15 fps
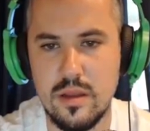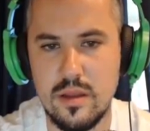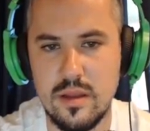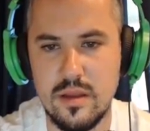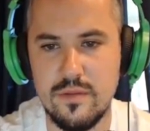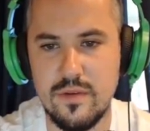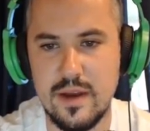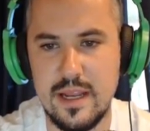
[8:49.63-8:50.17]

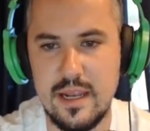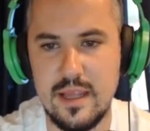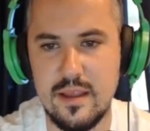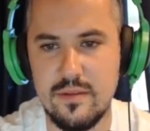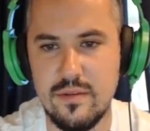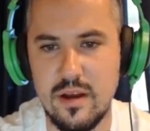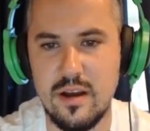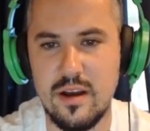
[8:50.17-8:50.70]
If I leave...
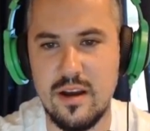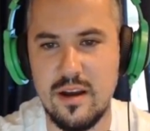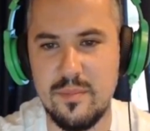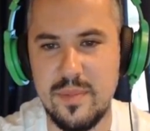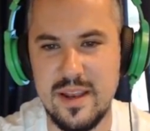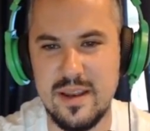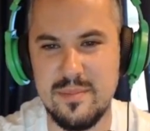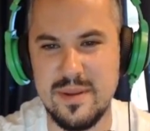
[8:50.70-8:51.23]
Oh,
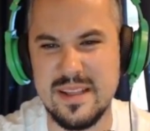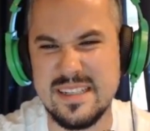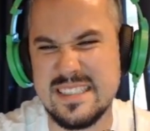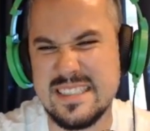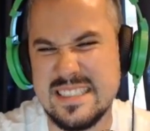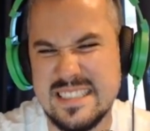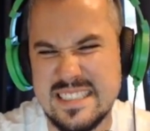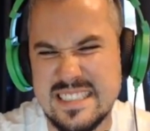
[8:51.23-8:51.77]
pay the bill.
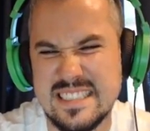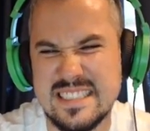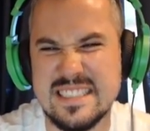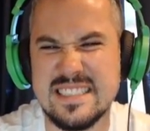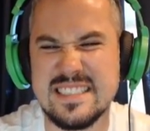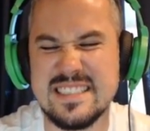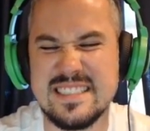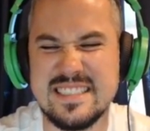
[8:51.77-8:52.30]

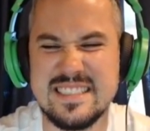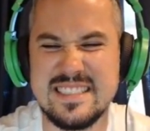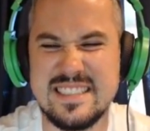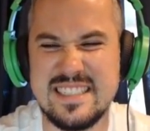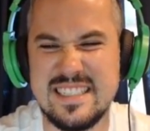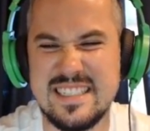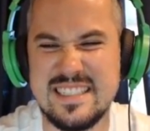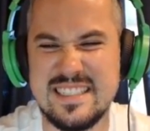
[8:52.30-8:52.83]

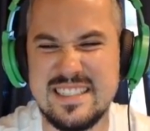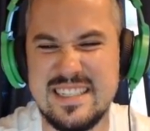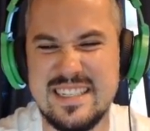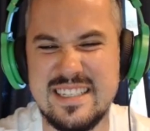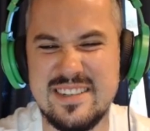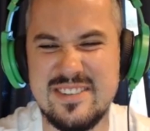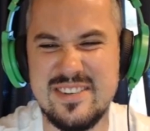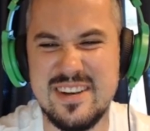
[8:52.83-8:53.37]
I
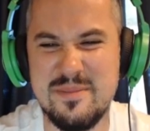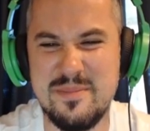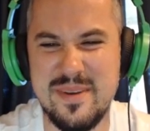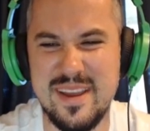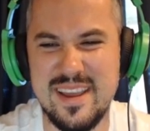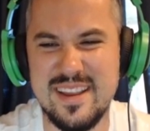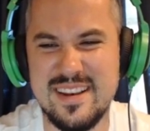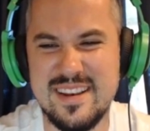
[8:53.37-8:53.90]
don't want to
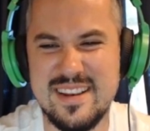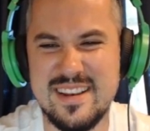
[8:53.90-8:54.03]
pay it.